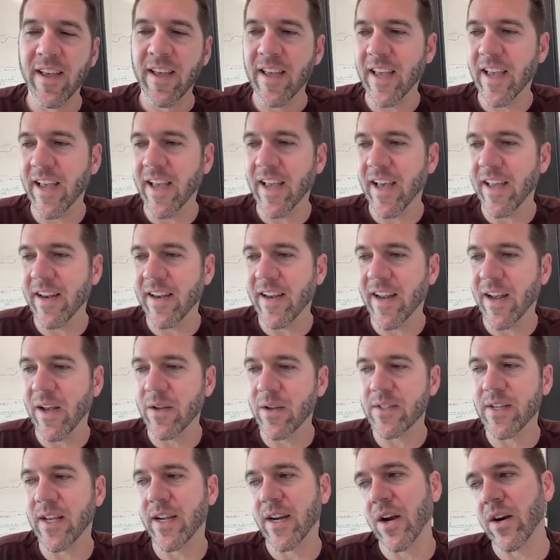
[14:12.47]
And I
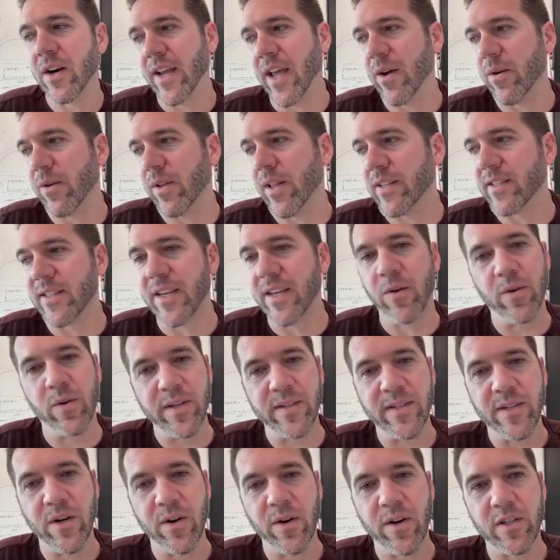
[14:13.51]
was like, okay, well, let's get really
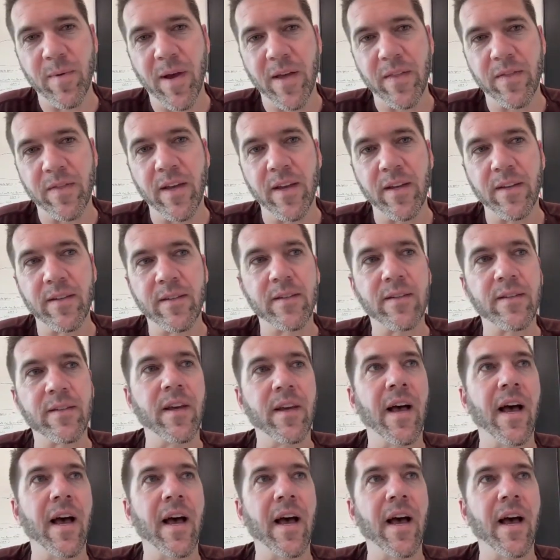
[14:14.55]
serious about this.